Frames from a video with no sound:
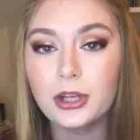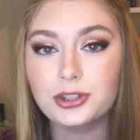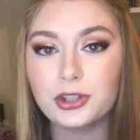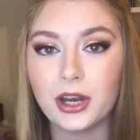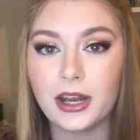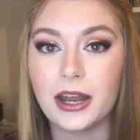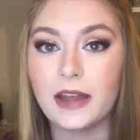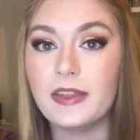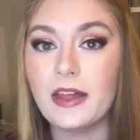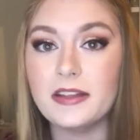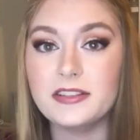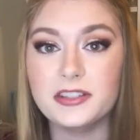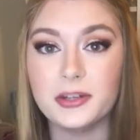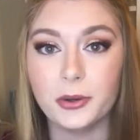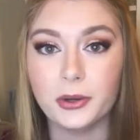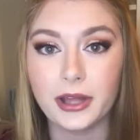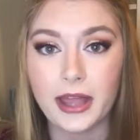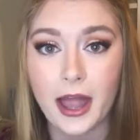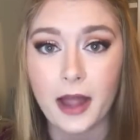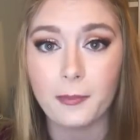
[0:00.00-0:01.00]
try to get that
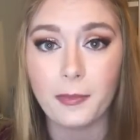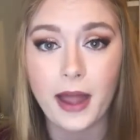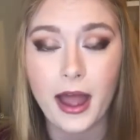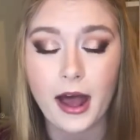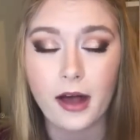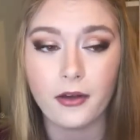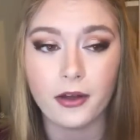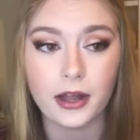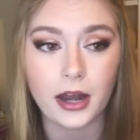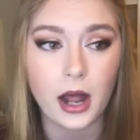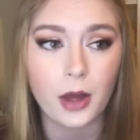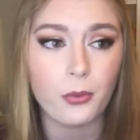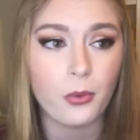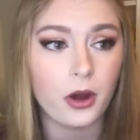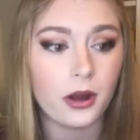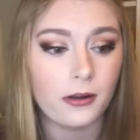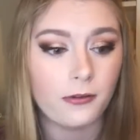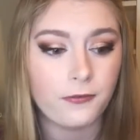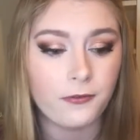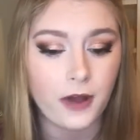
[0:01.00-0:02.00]
Zodiac palette. I
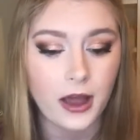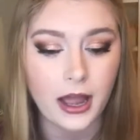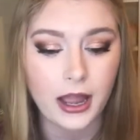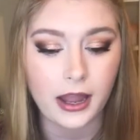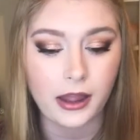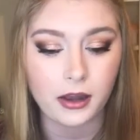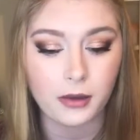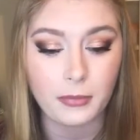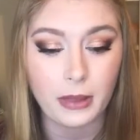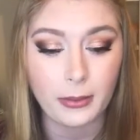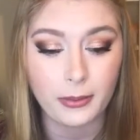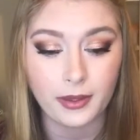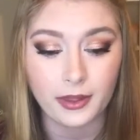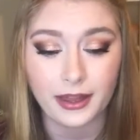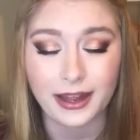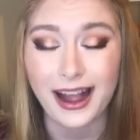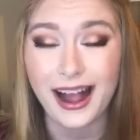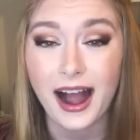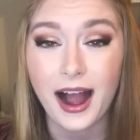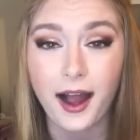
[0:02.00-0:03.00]
want to find maybe
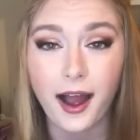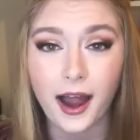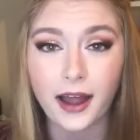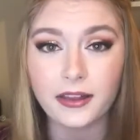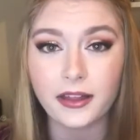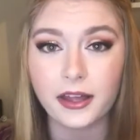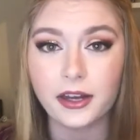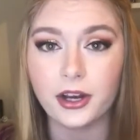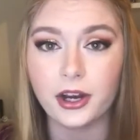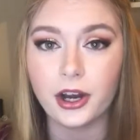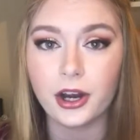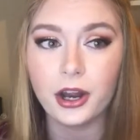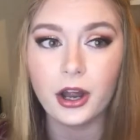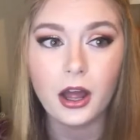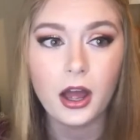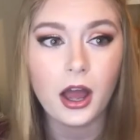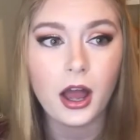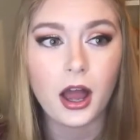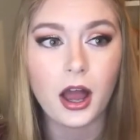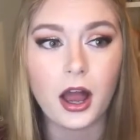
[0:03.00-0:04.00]
like a highlighter
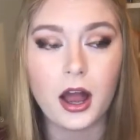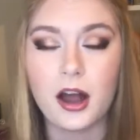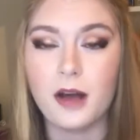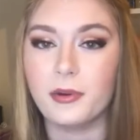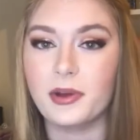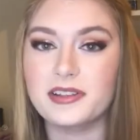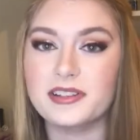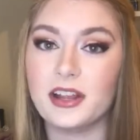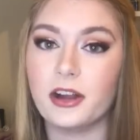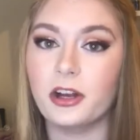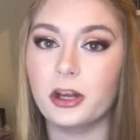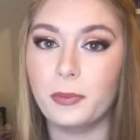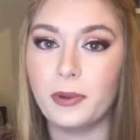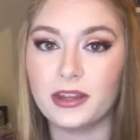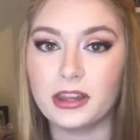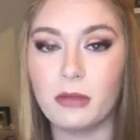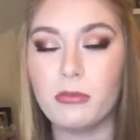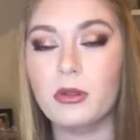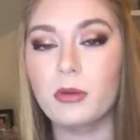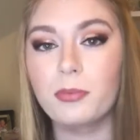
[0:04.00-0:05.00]
because I already
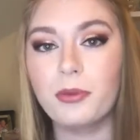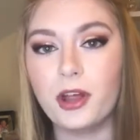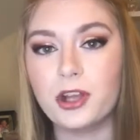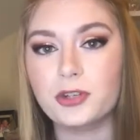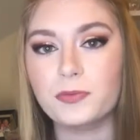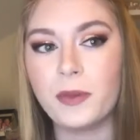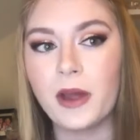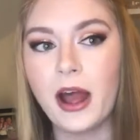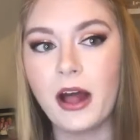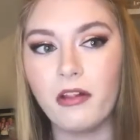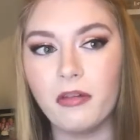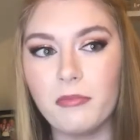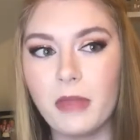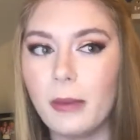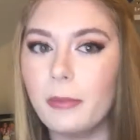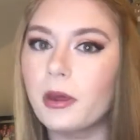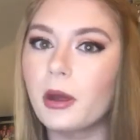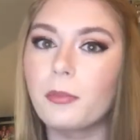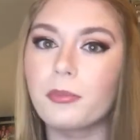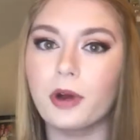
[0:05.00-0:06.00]
picked up the blush palette,
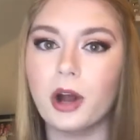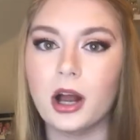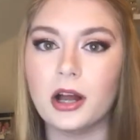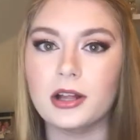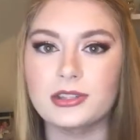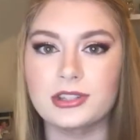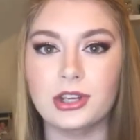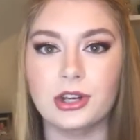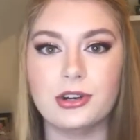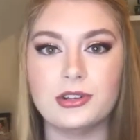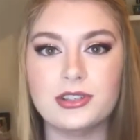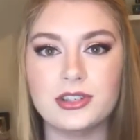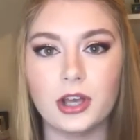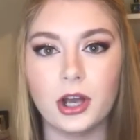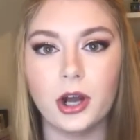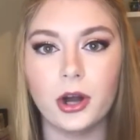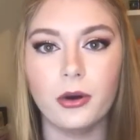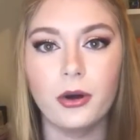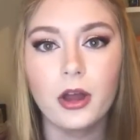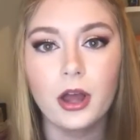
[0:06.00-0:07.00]
maybe a bronzer.
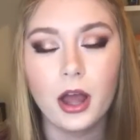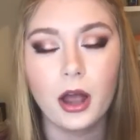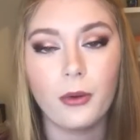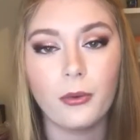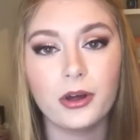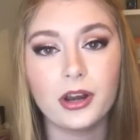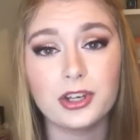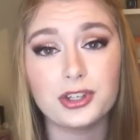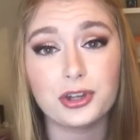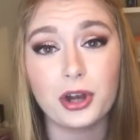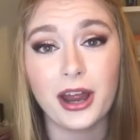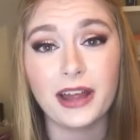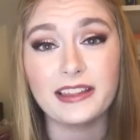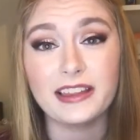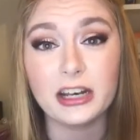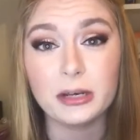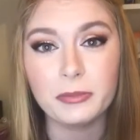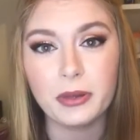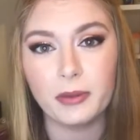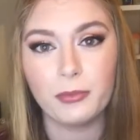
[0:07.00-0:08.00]
So I want to try a
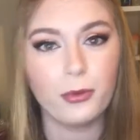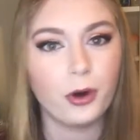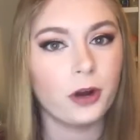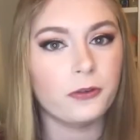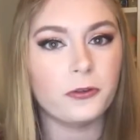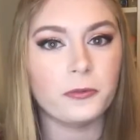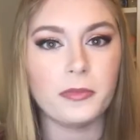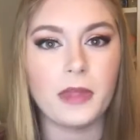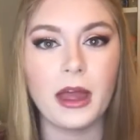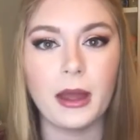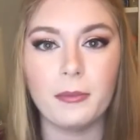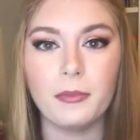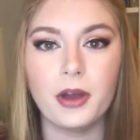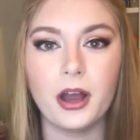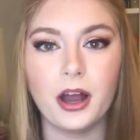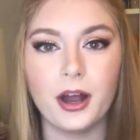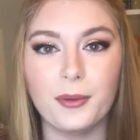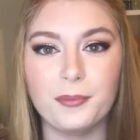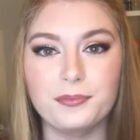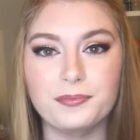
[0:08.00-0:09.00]
little bit more from
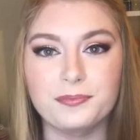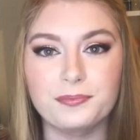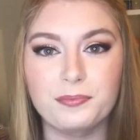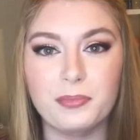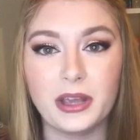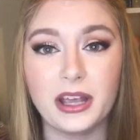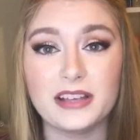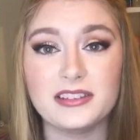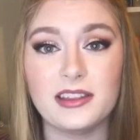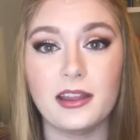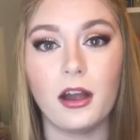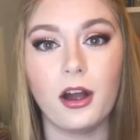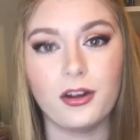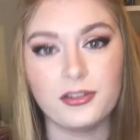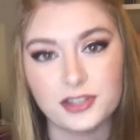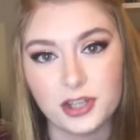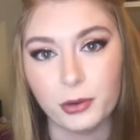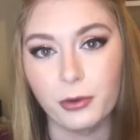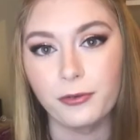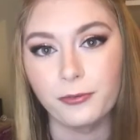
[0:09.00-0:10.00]
them because they
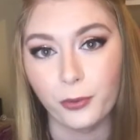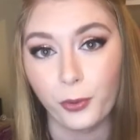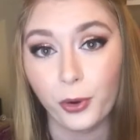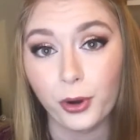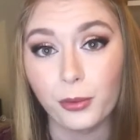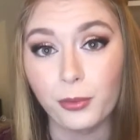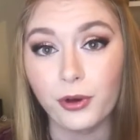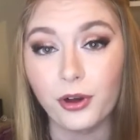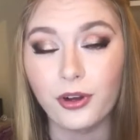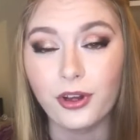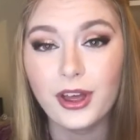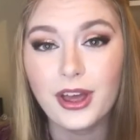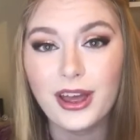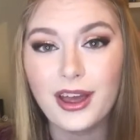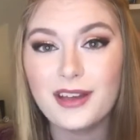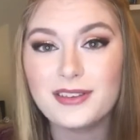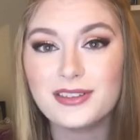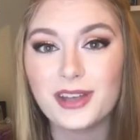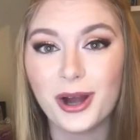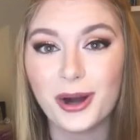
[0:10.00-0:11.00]
are so affordable.
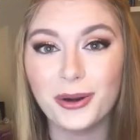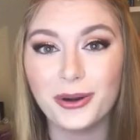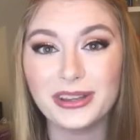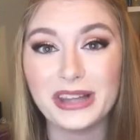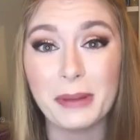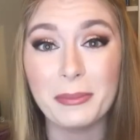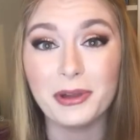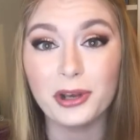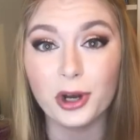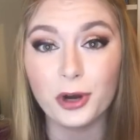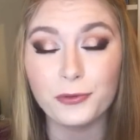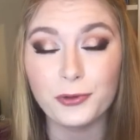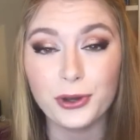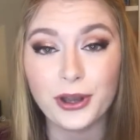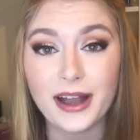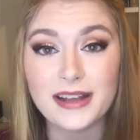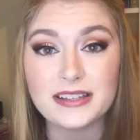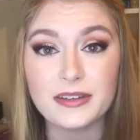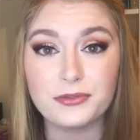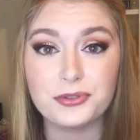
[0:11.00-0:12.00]
So let me know if you
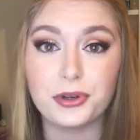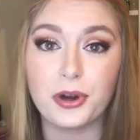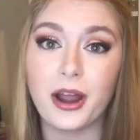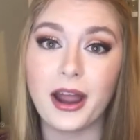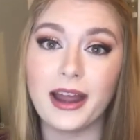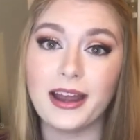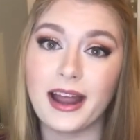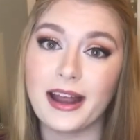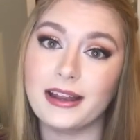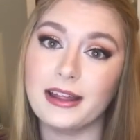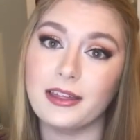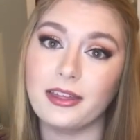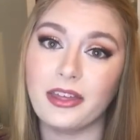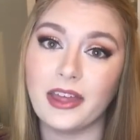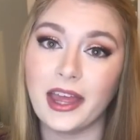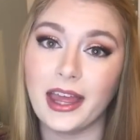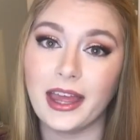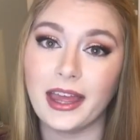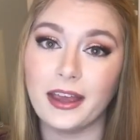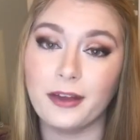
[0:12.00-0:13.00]
guys have tried
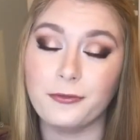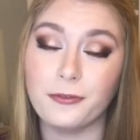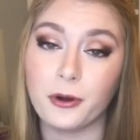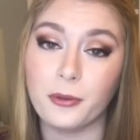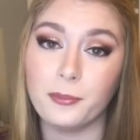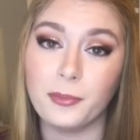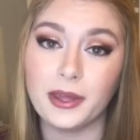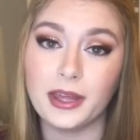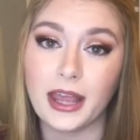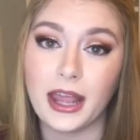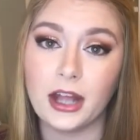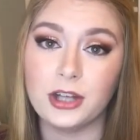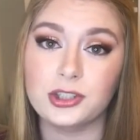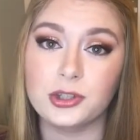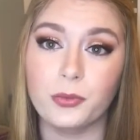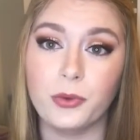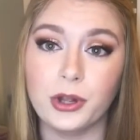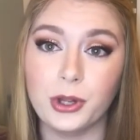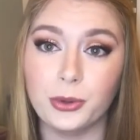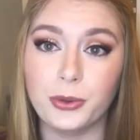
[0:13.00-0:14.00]
anything from BH
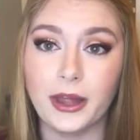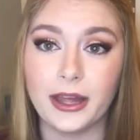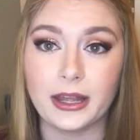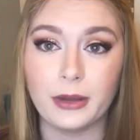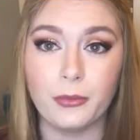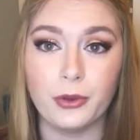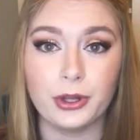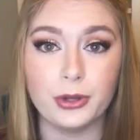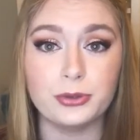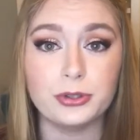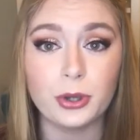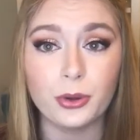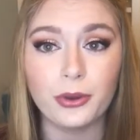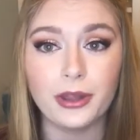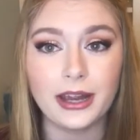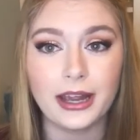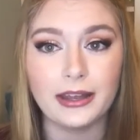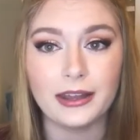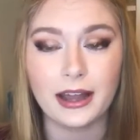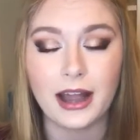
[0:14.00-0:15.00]
and what you like and what you don't
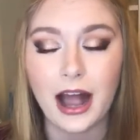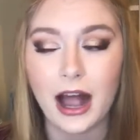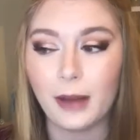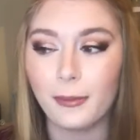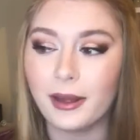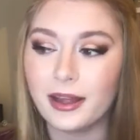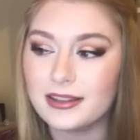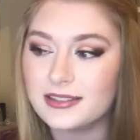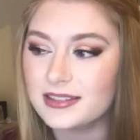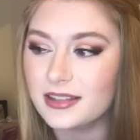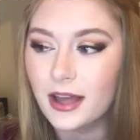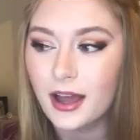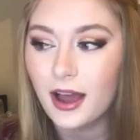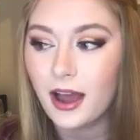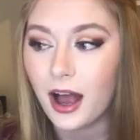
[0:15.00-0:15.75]
like in the comments.